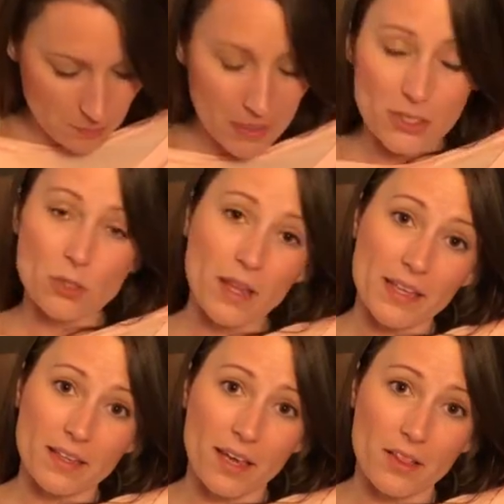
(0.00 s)
But I do
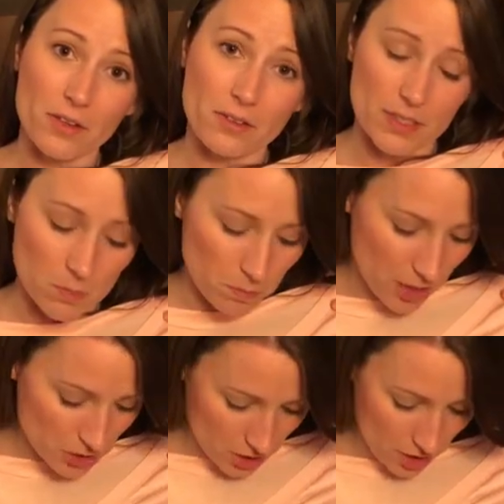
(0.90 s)
like the color, this
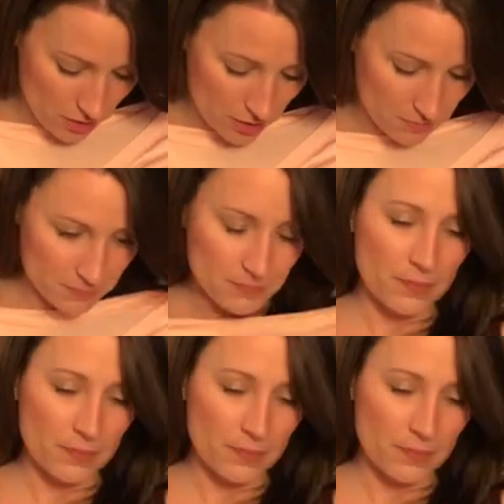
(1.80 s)
blush color.